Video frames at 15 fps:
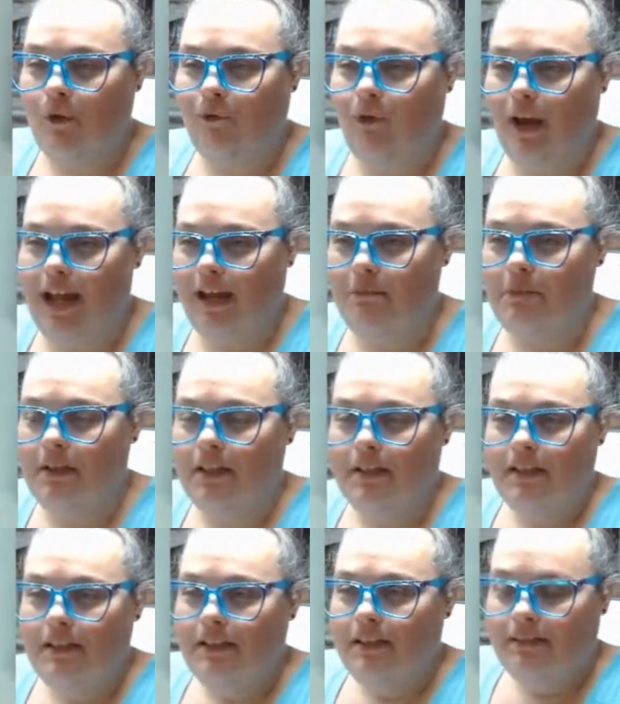frame
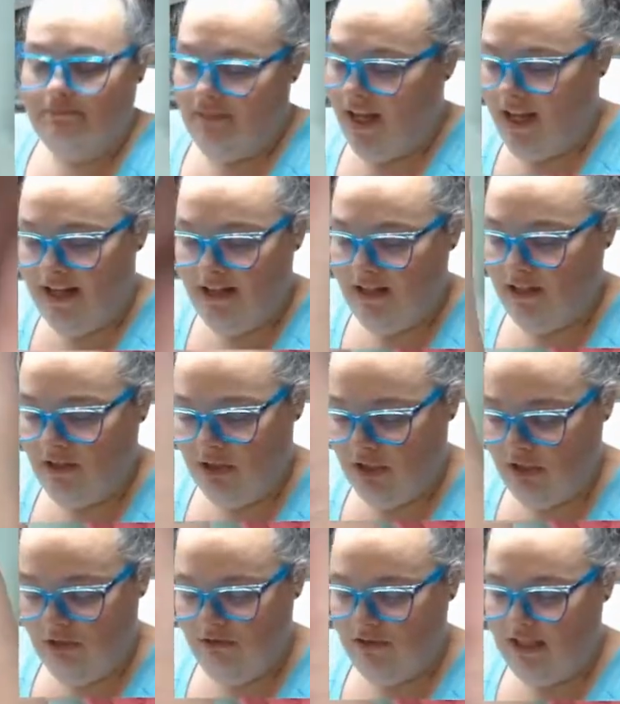and
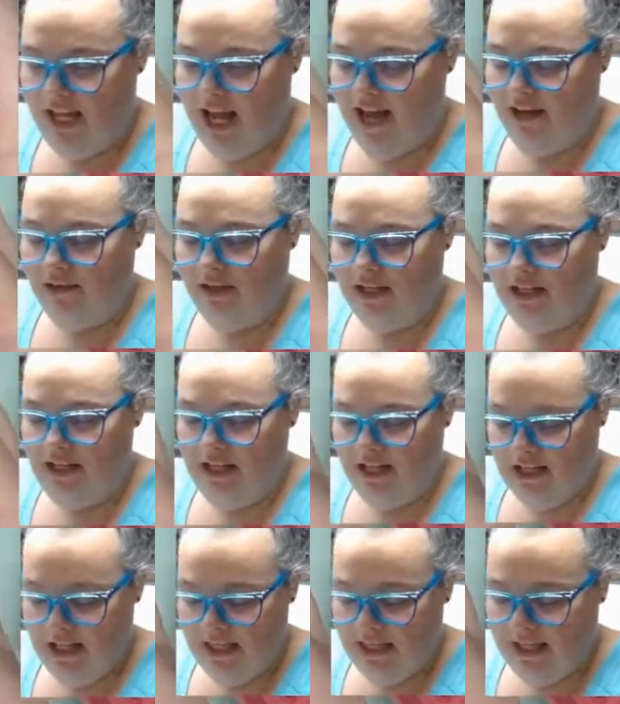just use that.
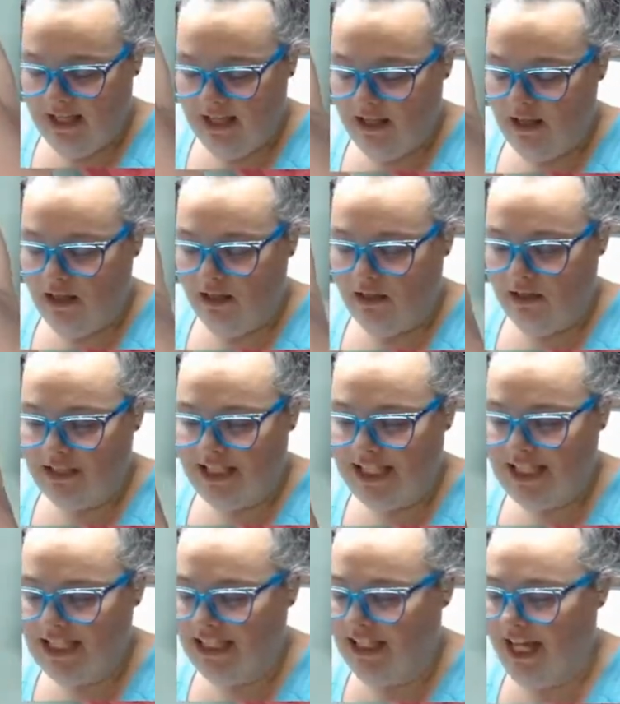Anything
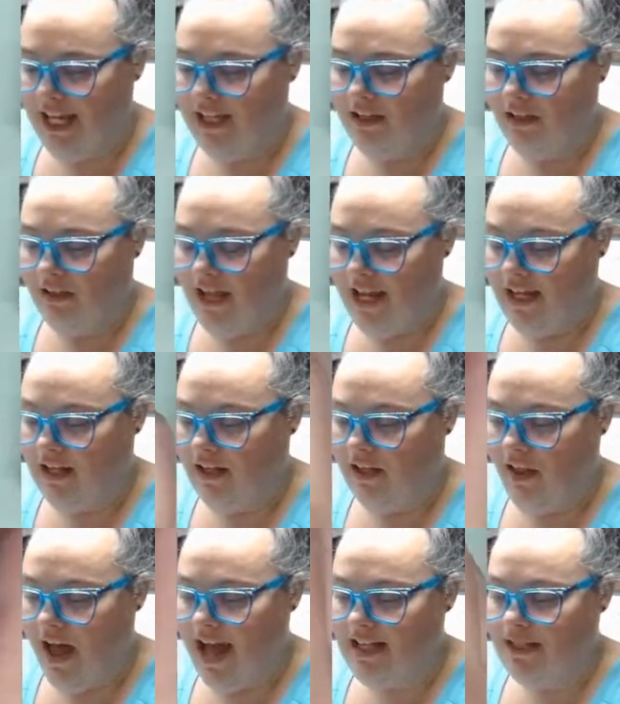slick like a
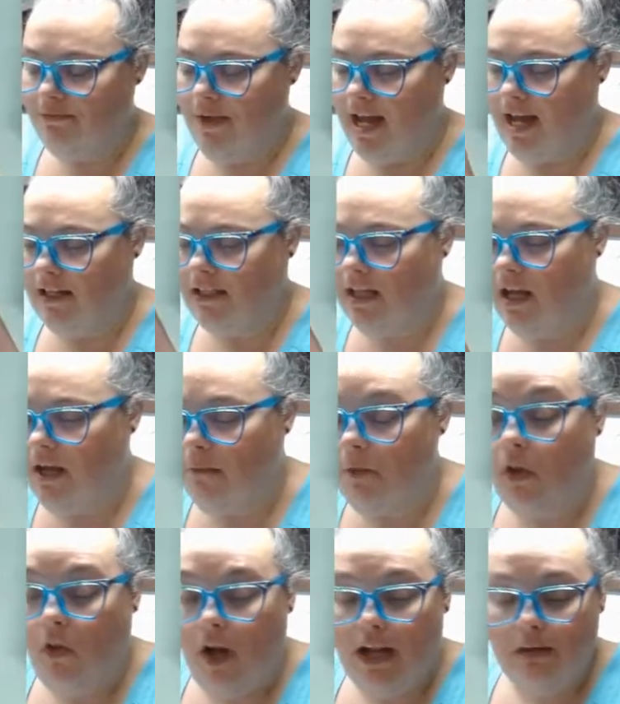glass mat. A
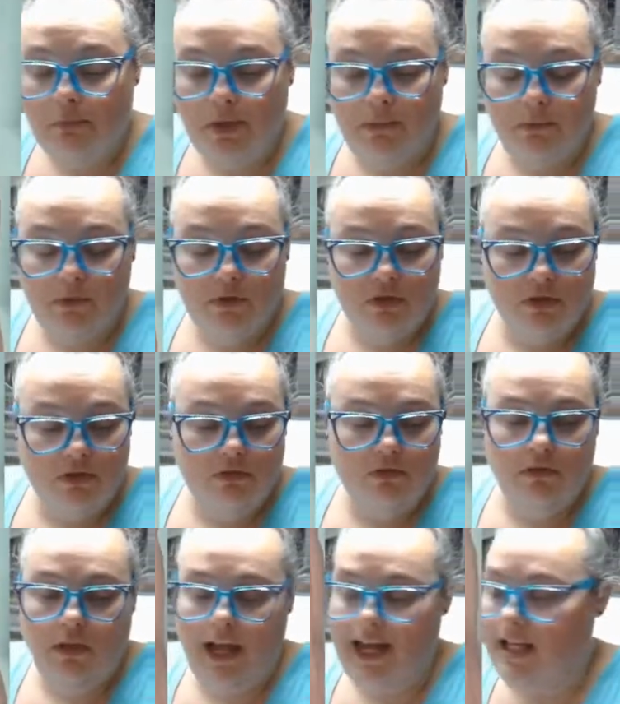lot of people
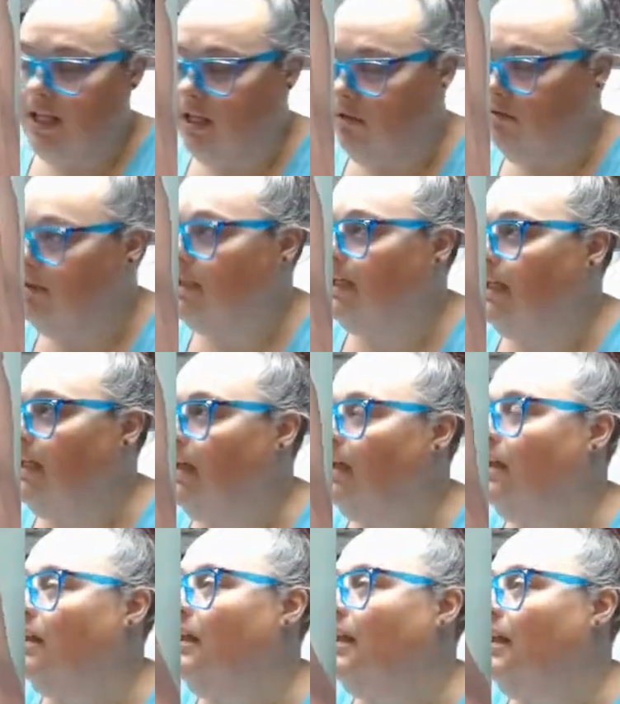do like using
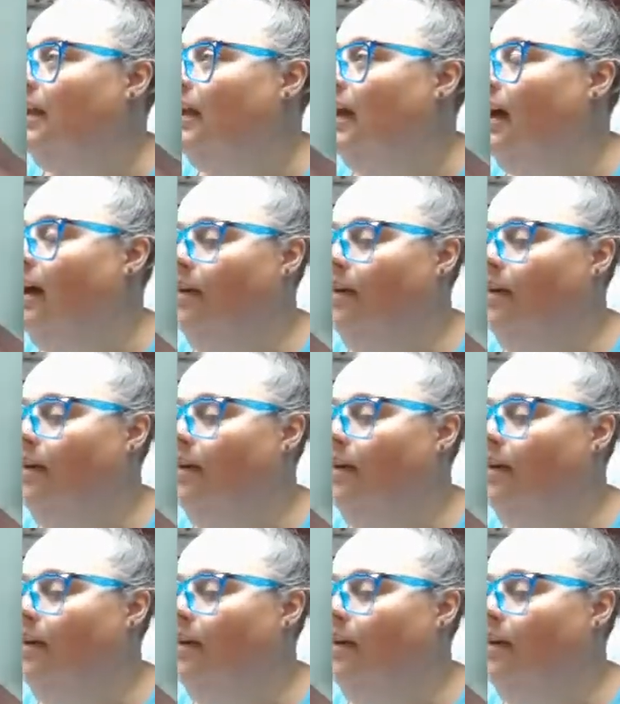the